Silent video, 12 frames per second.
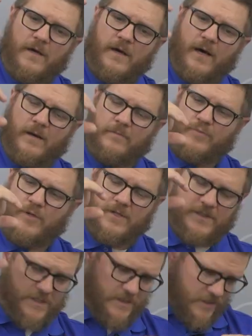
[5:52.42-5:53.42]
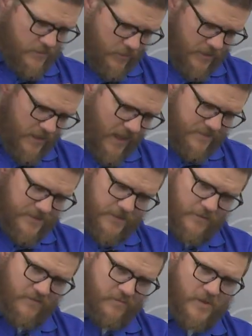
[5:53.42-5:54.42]
where the optic
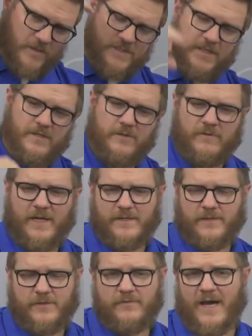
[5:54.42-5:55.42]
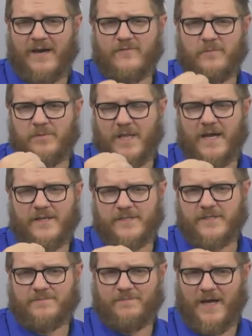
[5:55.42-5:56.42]
nerve plugs into the retina, you have a blind
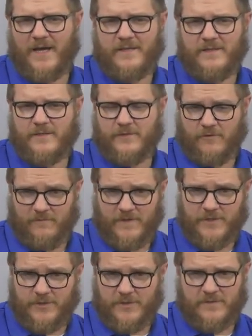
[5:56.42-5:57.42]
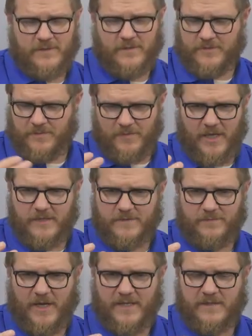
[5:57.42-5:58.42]
spot in your vision. Now, it's a blind
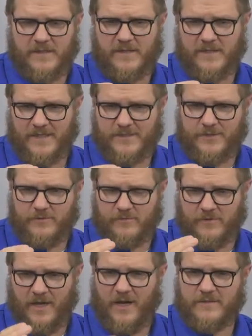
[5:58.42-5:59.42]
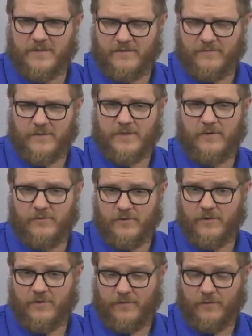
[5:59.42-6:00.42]
spot that unless you cognitively know to
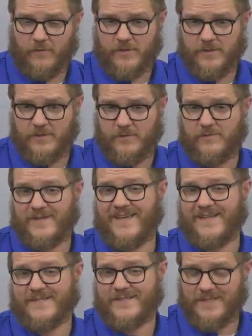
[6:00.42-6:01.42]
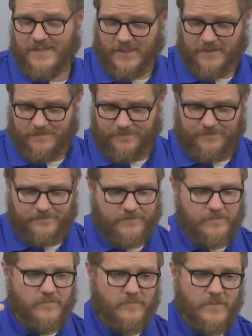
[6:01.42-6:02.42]
look for it, you can't see it.
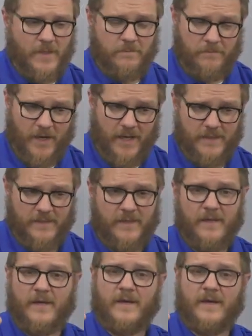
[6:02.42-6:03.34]
But